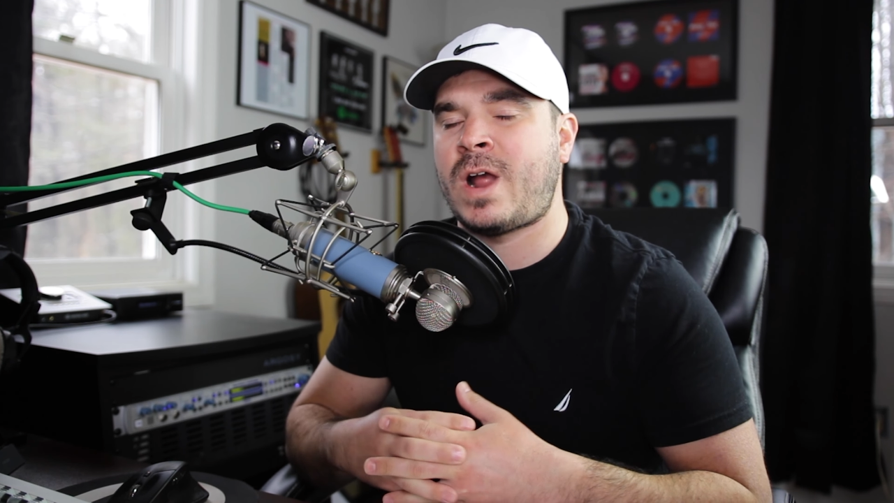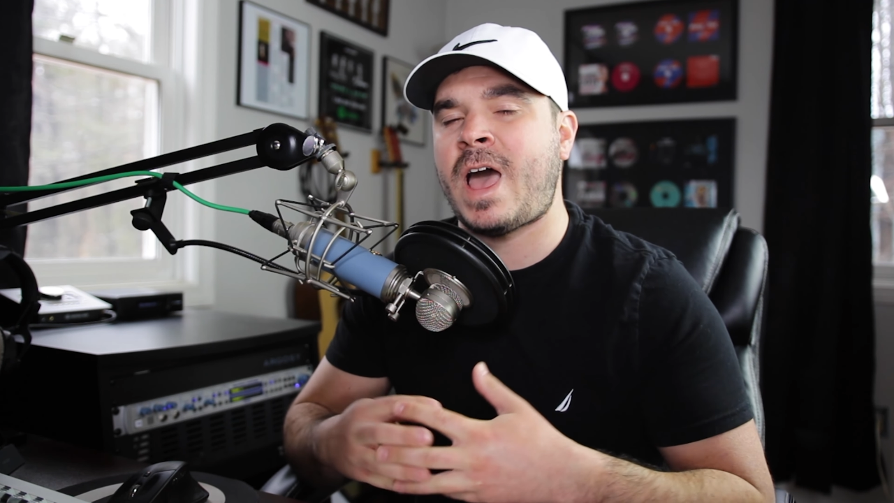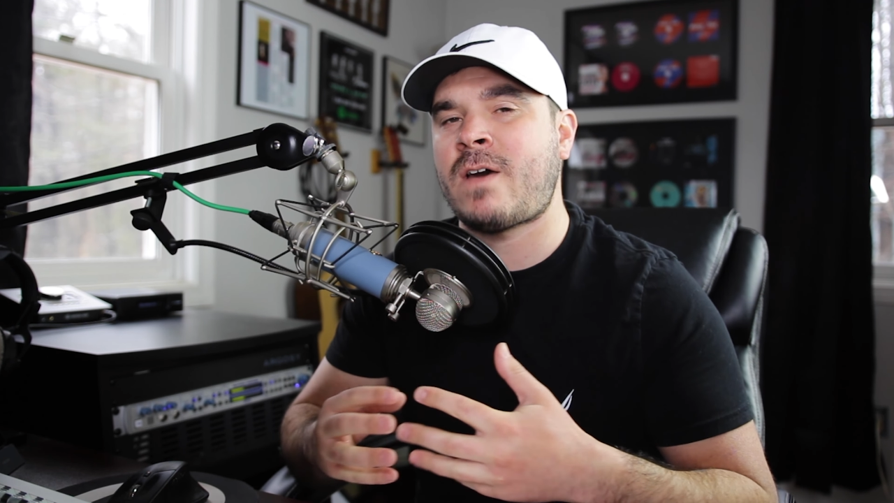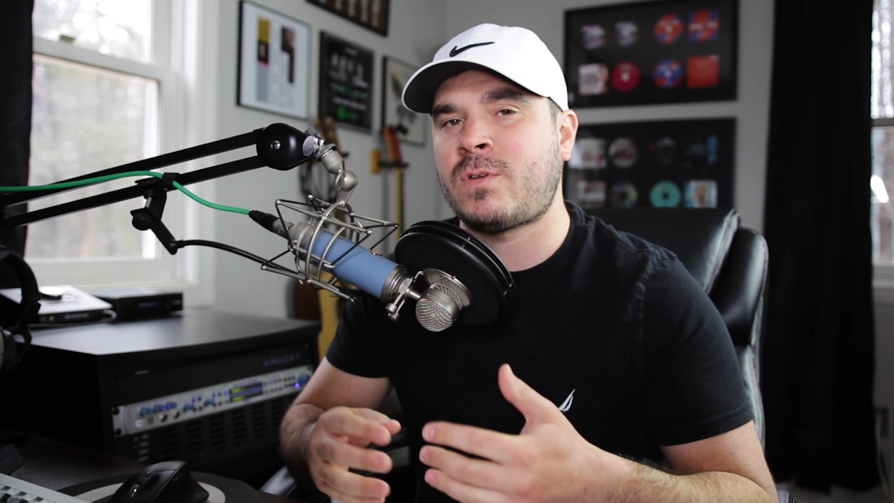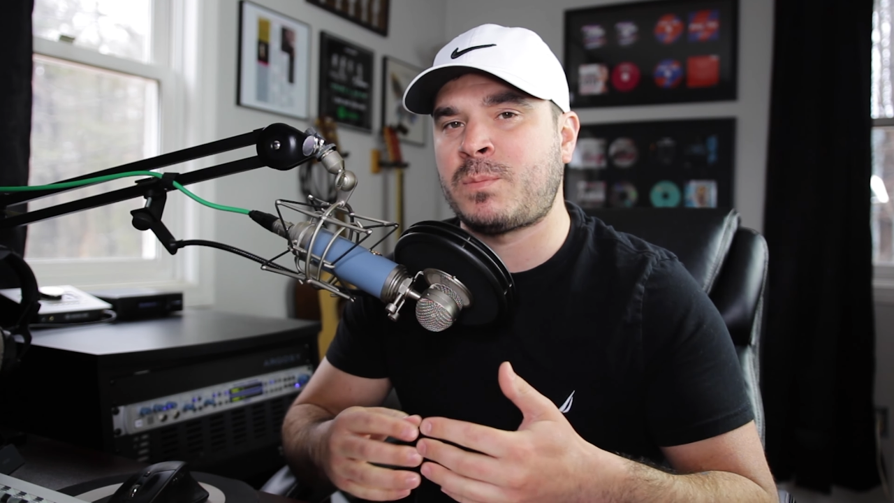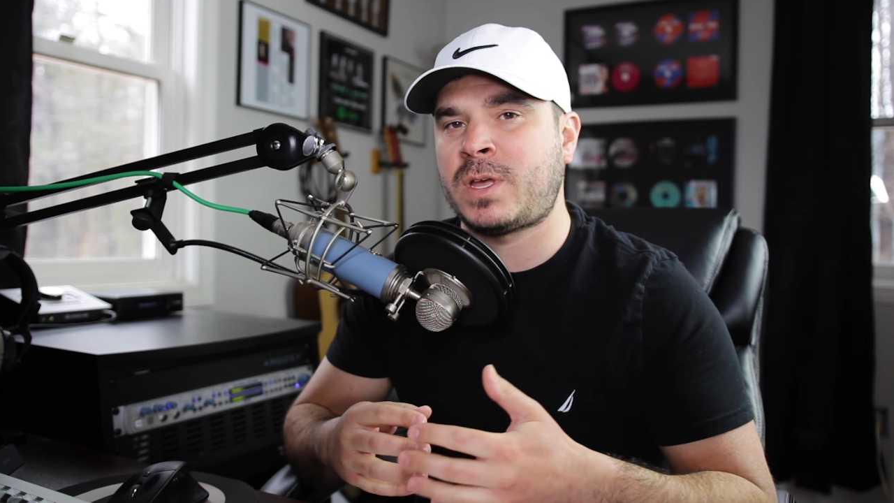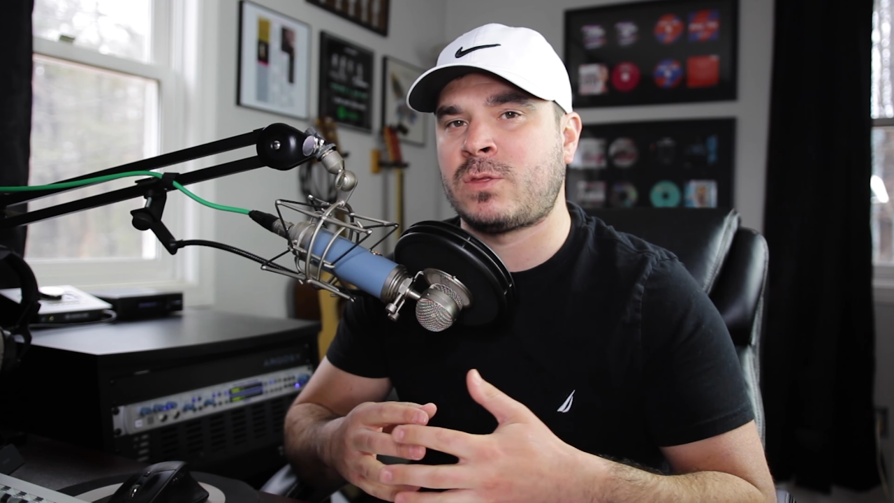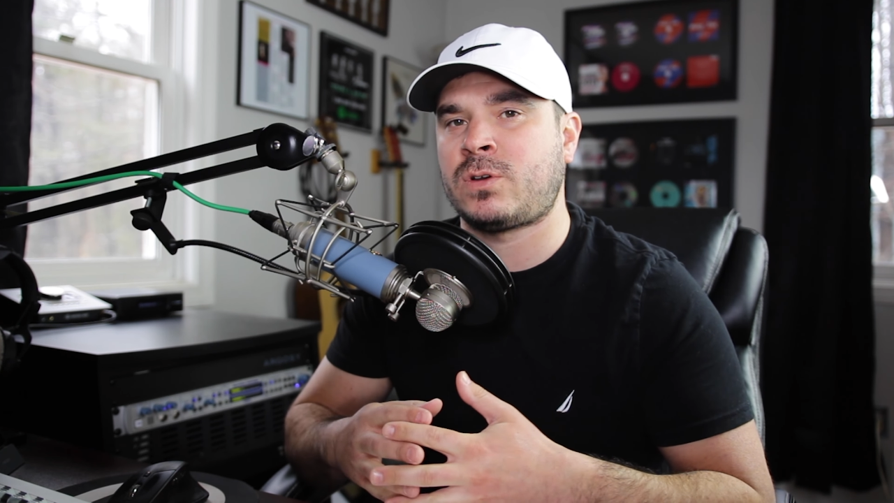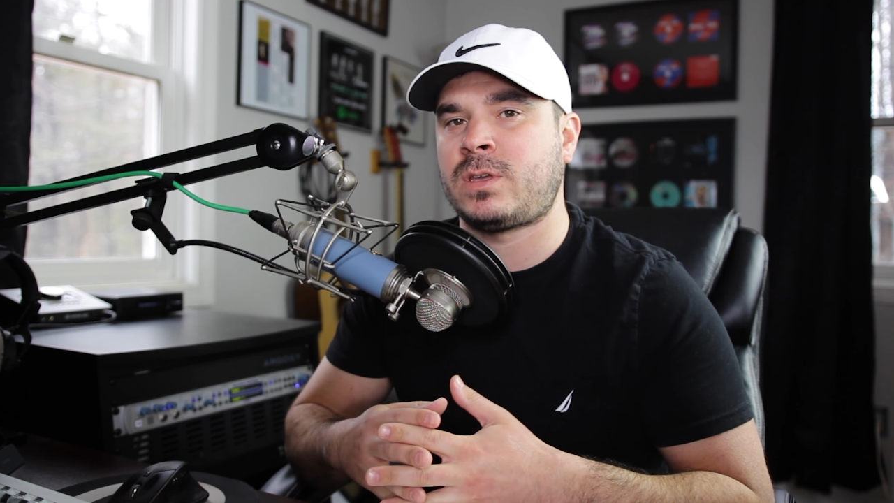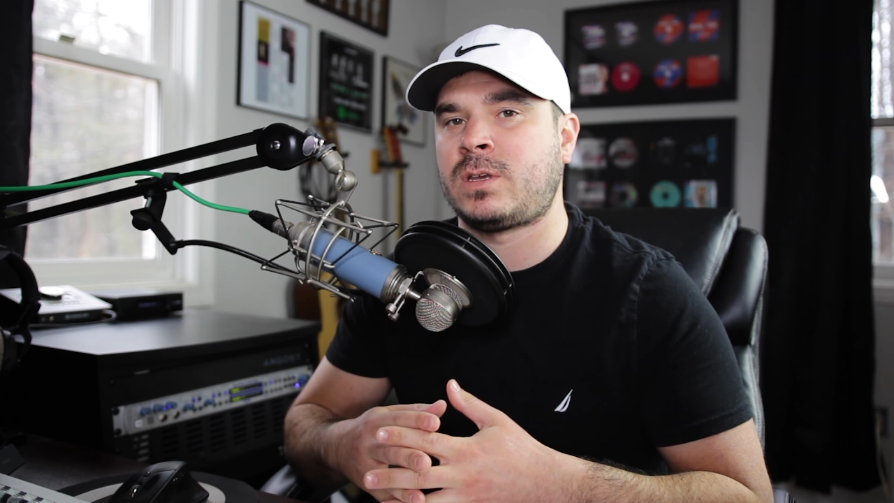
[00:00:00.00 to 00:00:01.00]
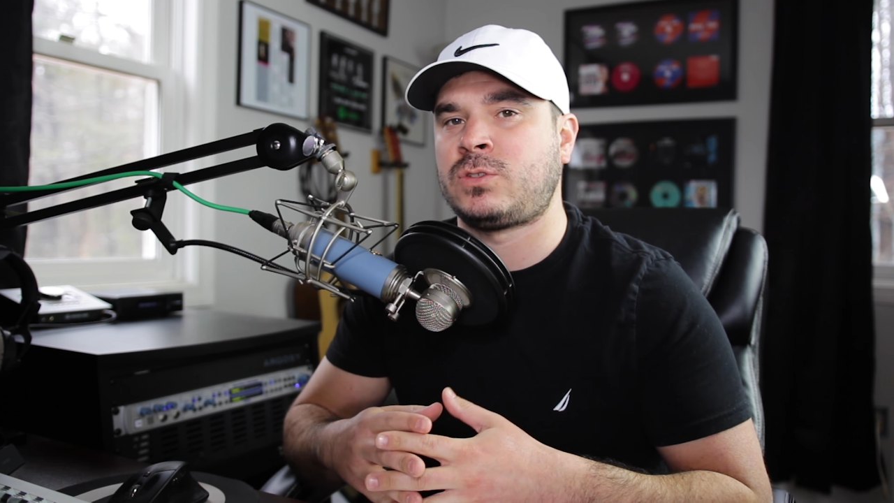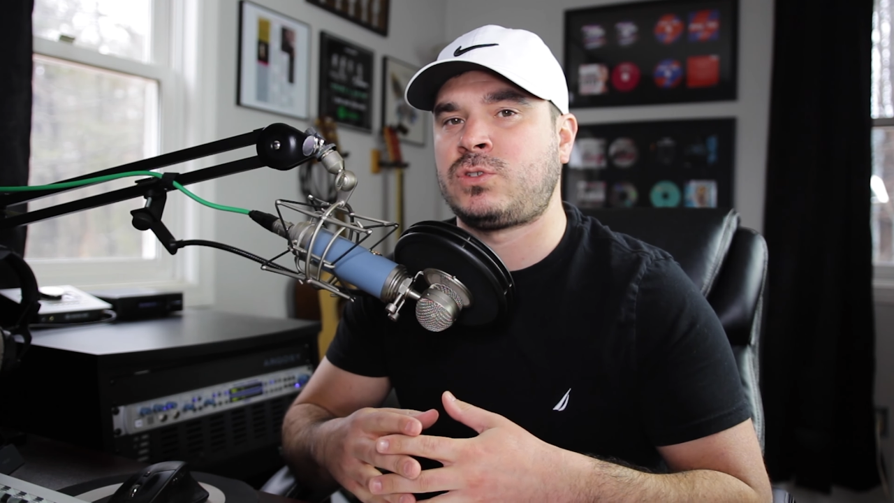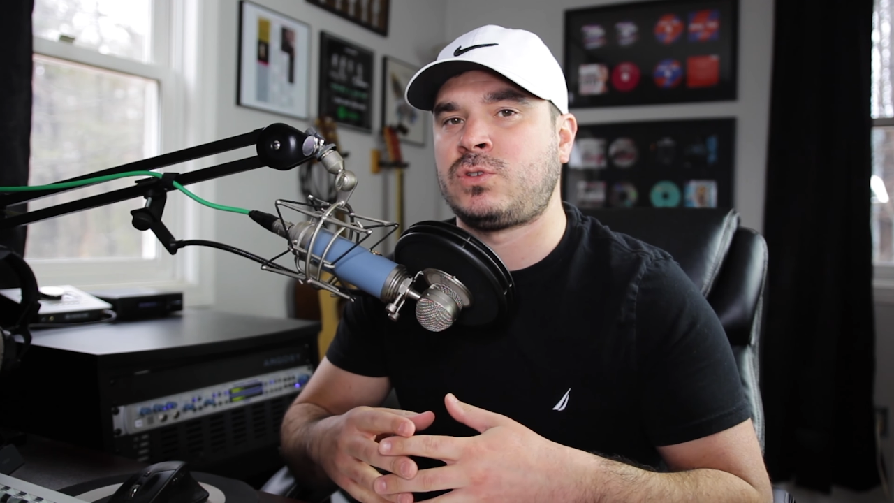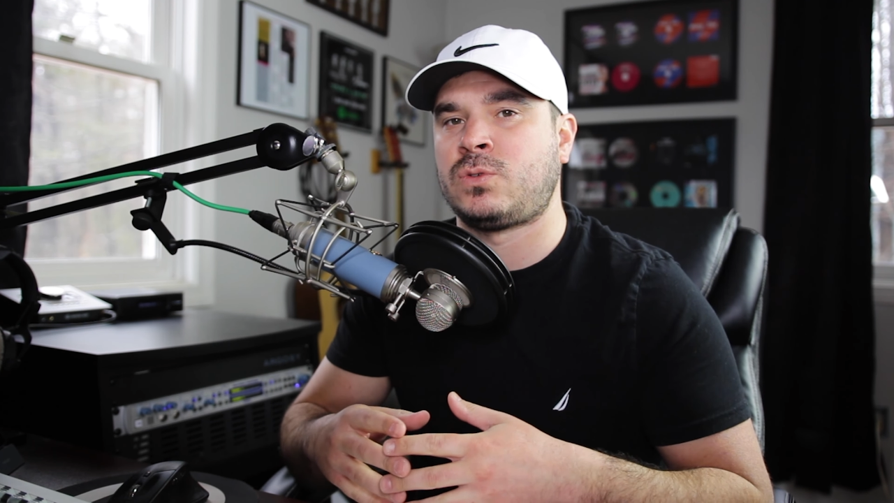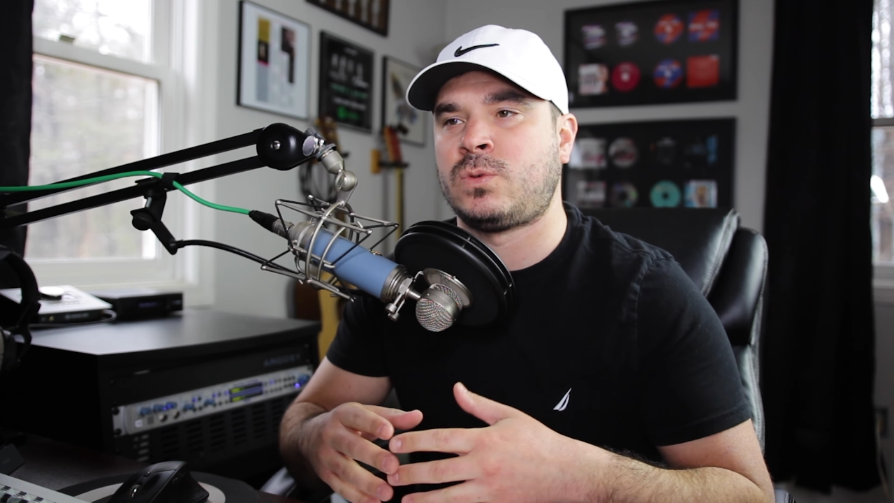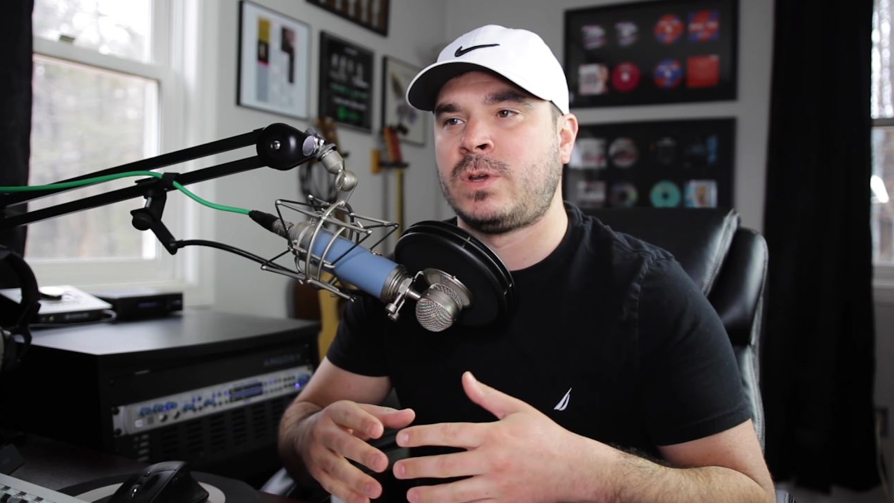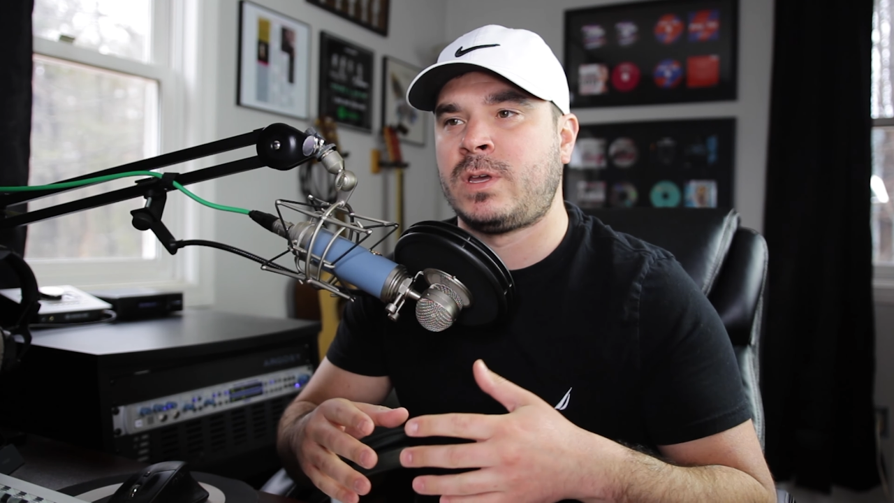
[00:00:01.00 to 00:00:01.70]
haven't been looking into